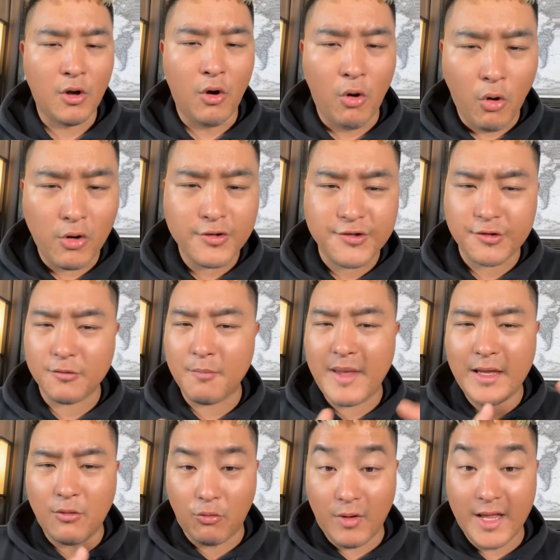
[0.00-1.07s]
The horse is
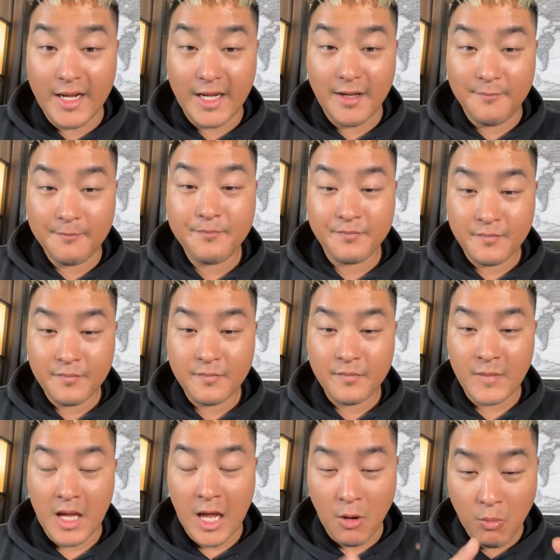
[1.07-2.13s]
made ready.
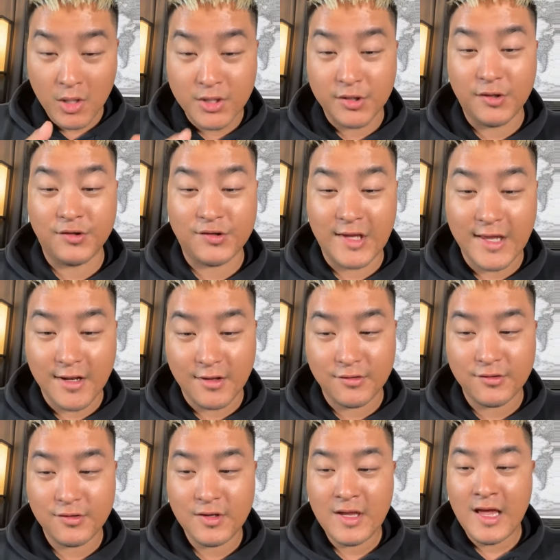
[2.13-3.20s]
I want you to say
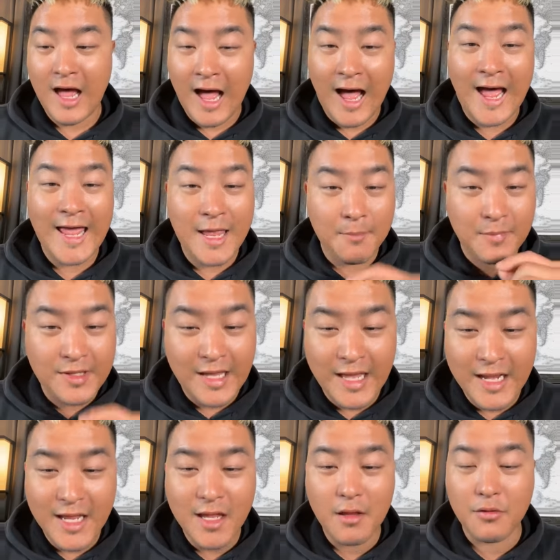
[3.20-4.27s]
this. I am
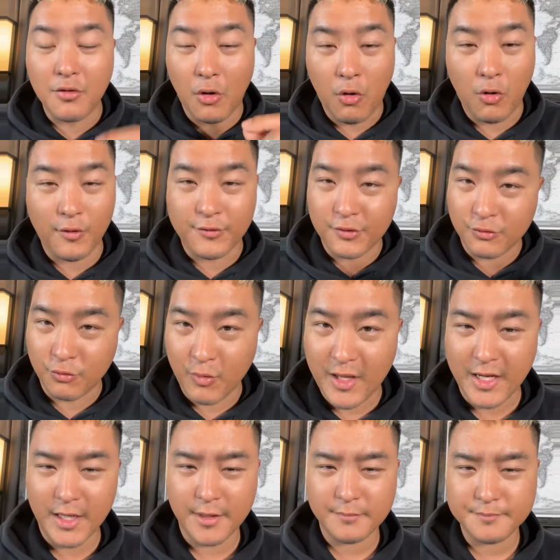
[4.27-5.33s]
getting the horses
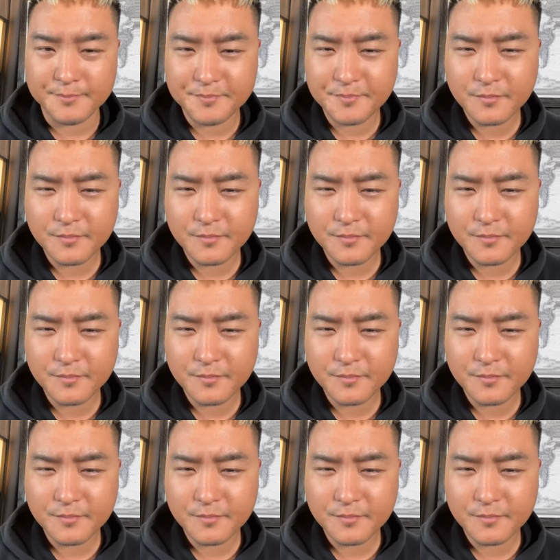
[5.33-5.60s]
ready.